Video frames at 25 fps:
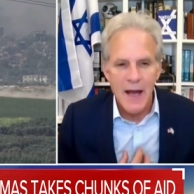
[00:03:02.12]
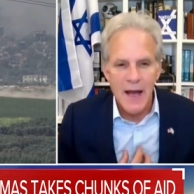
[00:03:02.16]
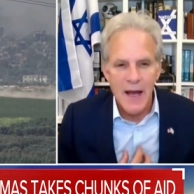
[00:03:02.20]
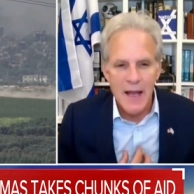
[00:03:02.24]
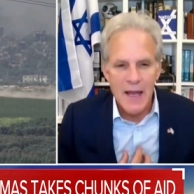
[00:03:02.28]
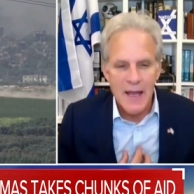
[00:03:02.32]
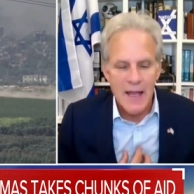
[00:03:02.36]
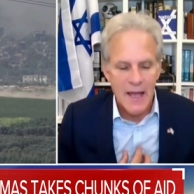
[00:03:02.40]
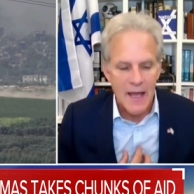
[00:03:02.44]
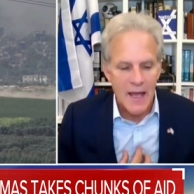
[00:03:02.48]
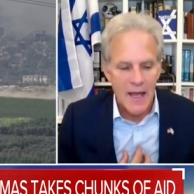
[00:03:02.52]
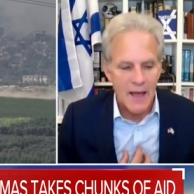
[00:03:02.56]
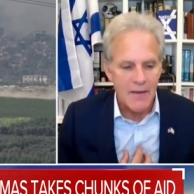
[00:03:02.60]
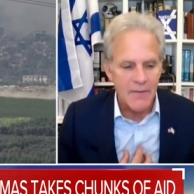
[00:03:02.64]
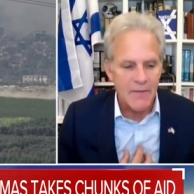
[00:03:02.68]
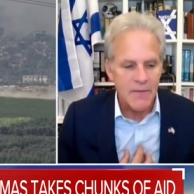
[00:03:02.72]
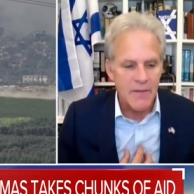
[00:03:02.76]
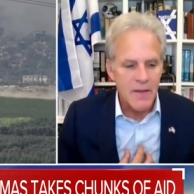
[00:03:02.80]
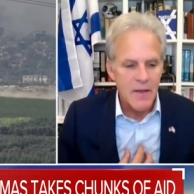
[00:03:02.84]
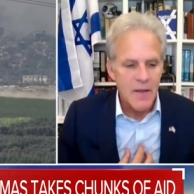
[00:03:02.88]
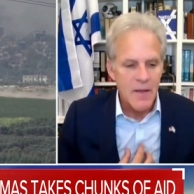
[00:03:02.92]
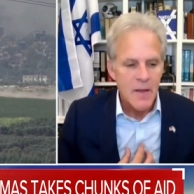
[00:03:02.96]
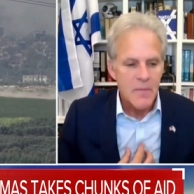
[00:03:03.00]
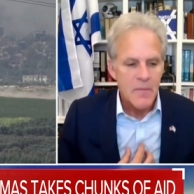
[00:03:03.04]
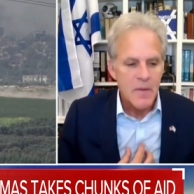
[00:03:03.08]
I have,
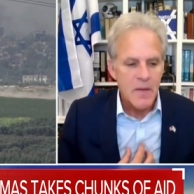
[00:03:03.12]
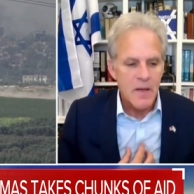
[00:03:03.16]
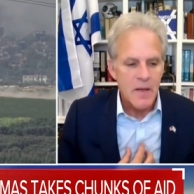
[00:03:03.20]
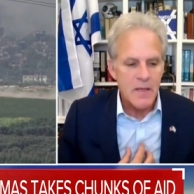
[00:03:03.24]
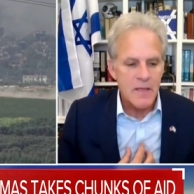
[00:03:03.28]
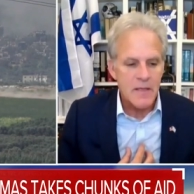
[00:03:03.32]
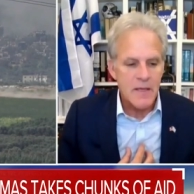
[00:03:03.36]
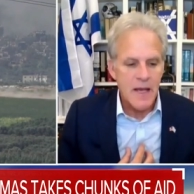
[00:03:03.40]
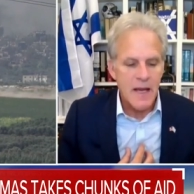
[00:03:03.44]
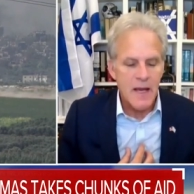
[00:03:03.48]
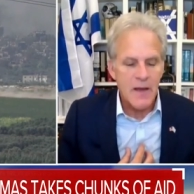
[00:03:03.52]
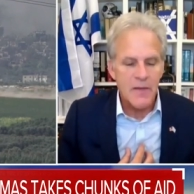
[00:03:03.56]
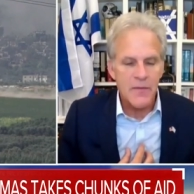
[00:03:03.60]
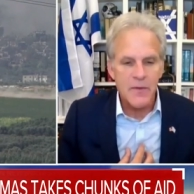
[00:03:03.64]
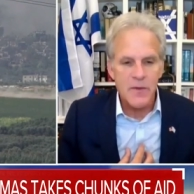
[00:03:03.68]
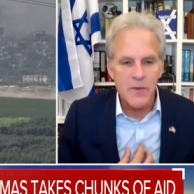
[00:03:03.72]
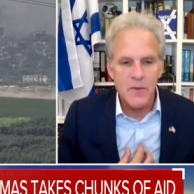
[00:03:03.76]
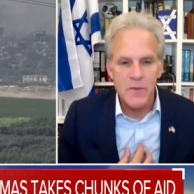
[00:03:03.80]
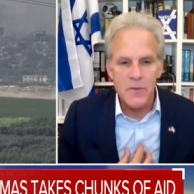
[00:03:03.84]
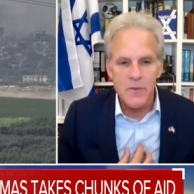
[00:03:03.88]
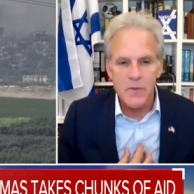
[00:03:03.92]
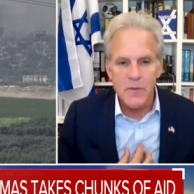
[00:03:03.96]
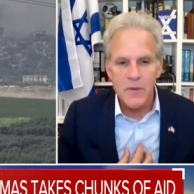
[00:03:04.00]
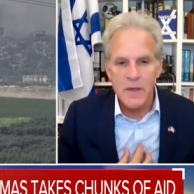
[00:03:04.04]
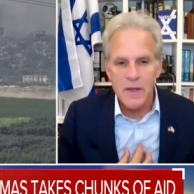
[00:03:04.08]
because I have
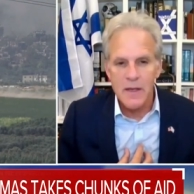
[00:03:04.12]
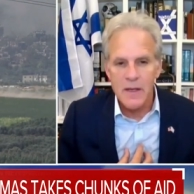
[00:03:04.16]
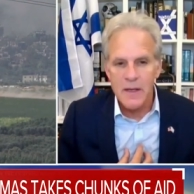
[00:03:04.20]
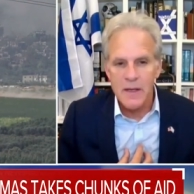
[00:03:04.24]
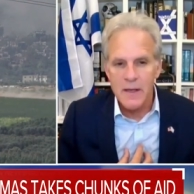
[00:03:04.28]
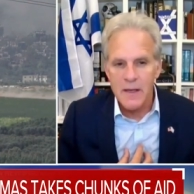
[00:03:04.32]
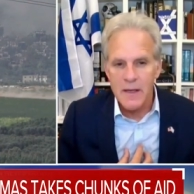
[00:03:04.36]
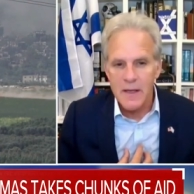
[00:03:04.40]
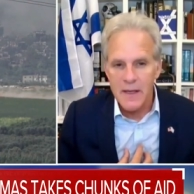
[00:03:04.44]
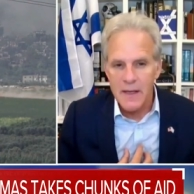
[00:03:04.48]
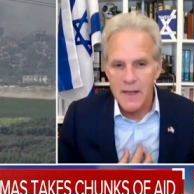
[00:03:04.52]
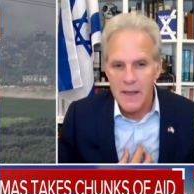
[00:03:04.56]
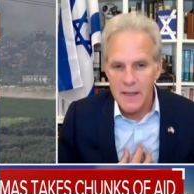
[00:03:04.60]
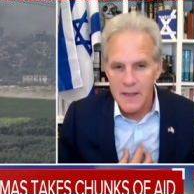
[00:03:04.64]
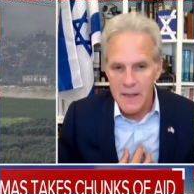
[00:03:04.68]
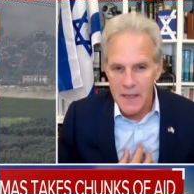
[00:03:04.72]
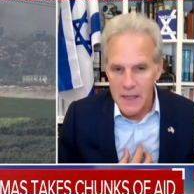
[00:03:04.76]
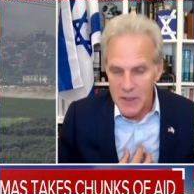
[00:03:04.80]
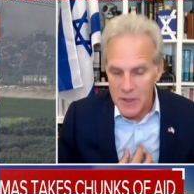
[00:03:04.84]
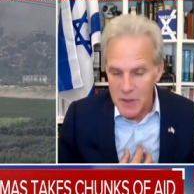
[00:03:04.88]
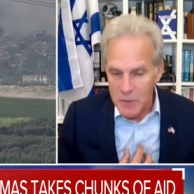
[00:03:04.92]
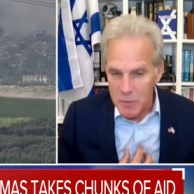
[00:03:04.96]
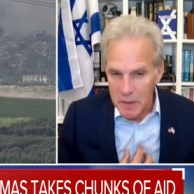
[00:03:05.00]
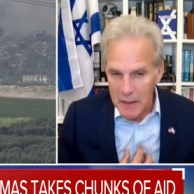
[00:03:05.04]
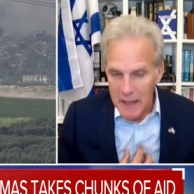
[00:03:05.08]
to
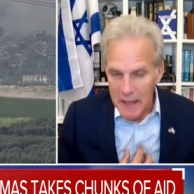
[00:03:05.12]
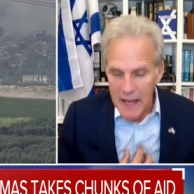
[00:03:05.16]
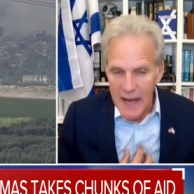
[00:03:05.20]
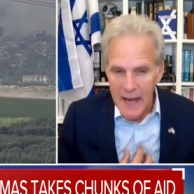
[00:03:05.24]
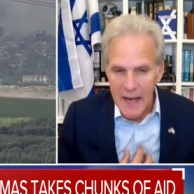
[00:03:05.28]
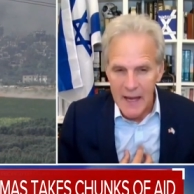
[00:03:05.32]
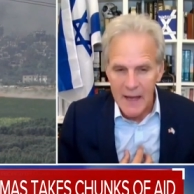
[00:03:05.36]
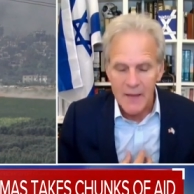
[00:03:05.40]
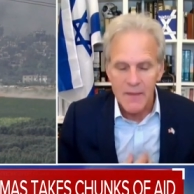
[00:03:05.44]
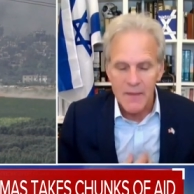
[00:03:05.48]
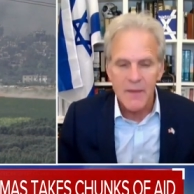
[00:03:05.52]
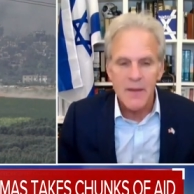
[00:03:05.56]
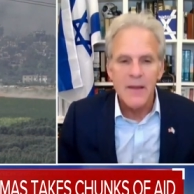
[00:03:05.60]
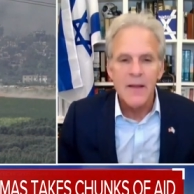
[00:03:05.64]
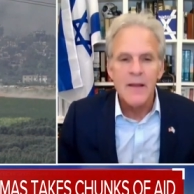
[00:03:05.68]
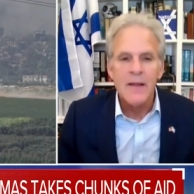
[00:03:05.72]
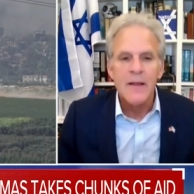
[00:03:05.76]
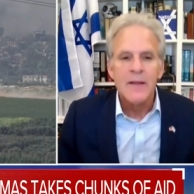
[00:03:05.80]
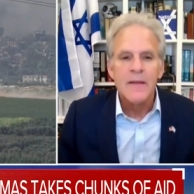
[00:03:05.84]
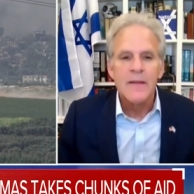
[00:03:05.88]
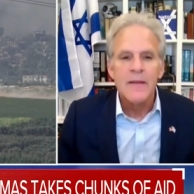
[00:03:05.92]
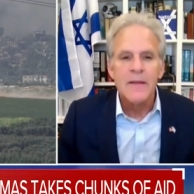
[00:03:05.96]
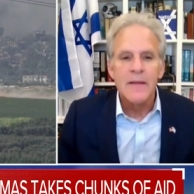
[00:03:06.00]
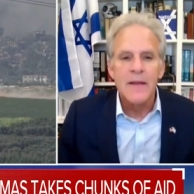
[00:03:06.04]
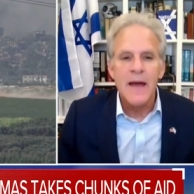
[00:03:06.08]
explain
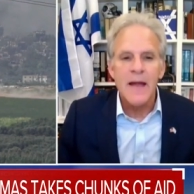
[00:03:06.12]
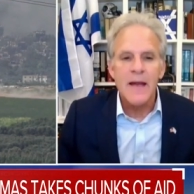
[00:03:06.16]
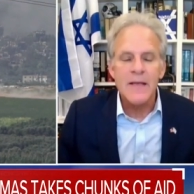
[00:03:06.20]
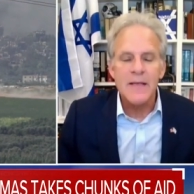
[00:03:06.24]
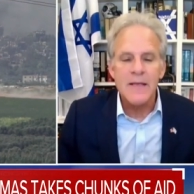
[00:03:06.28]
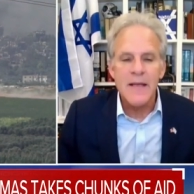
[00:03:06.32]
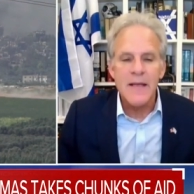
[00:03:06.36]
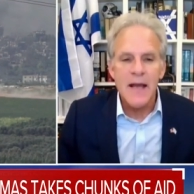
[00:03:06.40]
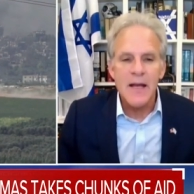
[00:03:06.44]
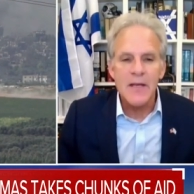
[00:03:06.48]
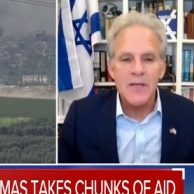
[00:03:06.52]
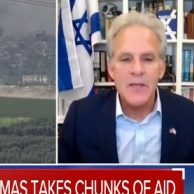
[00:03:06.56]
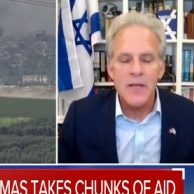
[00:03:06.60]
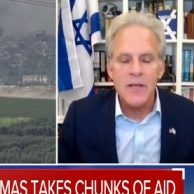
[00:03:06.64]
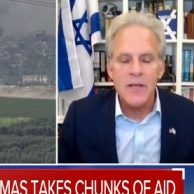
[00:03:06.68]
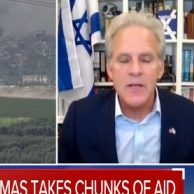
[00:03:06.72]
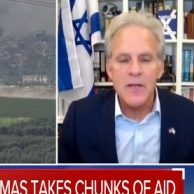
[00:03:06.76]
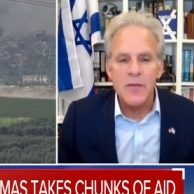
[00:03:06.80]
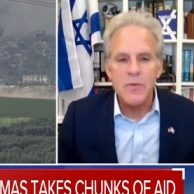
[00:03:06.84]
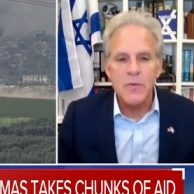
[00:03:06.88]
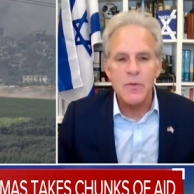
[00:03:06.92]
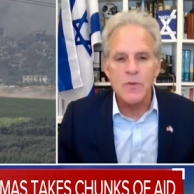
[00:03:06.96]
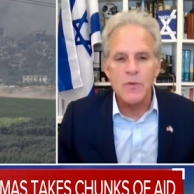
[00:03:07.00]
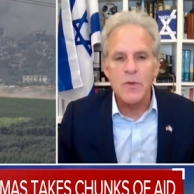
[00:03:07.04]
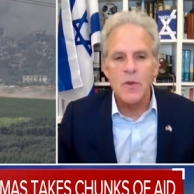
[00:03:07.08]
that it's actually in
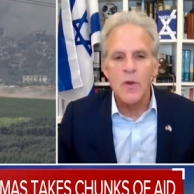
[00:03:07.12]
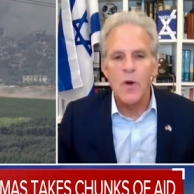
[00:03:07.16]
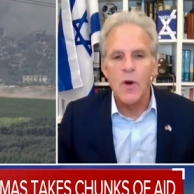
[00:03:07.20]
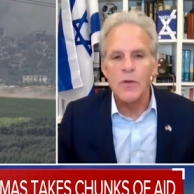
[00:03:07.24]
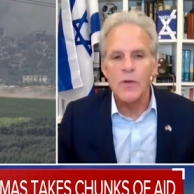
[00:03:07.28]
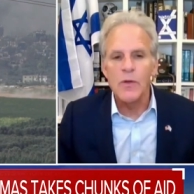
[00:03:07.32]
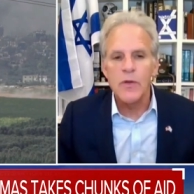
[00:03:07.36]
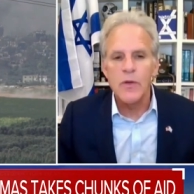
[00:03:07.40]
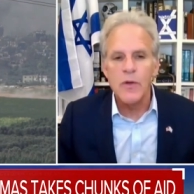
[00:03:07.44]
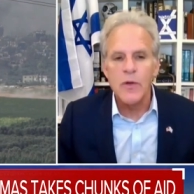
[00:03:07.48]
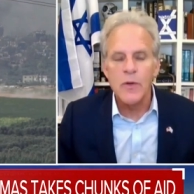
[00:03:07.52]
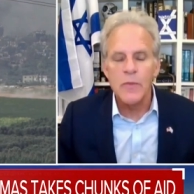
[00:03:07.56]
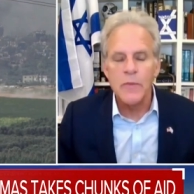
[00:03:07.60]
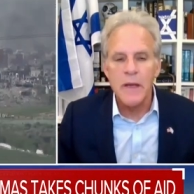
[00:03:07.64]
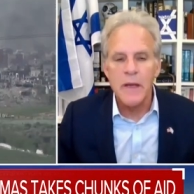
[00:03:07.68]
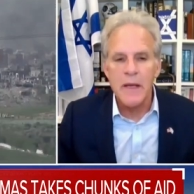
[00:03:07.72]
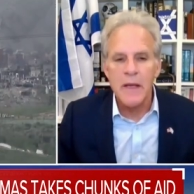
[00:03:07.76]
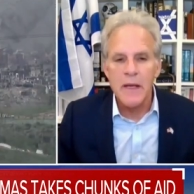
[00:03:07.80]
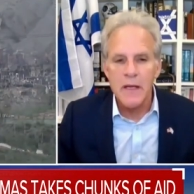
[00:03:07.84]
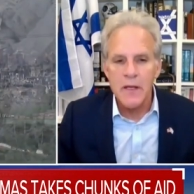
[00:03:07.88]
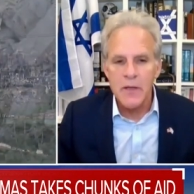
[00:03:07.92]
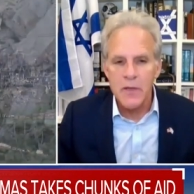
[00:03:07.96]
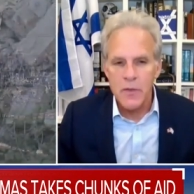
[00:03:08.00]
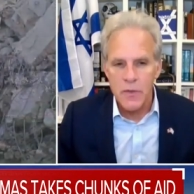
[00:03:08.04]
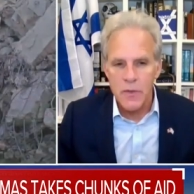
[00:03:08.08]
Israel's long-term
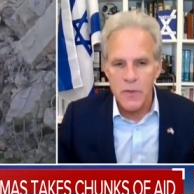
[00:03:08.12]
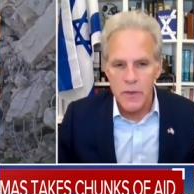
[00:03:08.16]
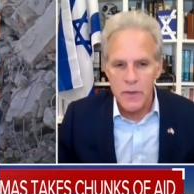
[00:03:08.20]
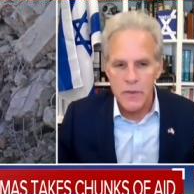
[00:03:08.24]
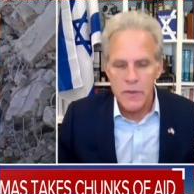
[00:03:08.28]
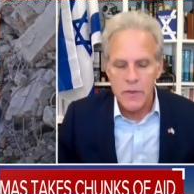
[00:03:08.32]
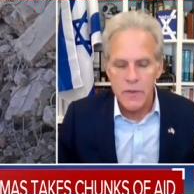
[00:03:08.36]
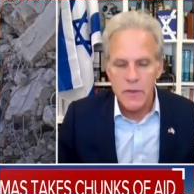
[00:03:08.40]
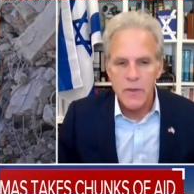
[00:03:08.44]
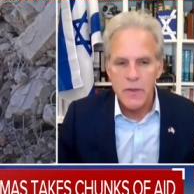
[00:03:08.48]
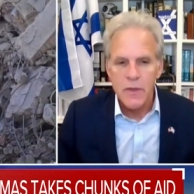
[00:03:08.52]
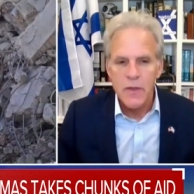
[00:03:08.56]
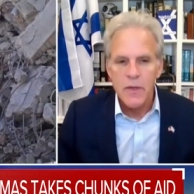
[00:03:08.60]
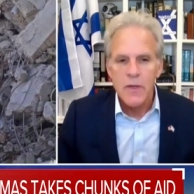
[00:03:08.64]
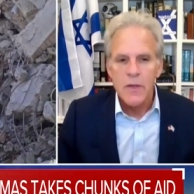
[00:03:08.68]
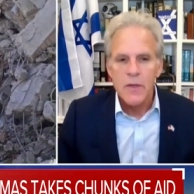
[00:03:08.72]
interest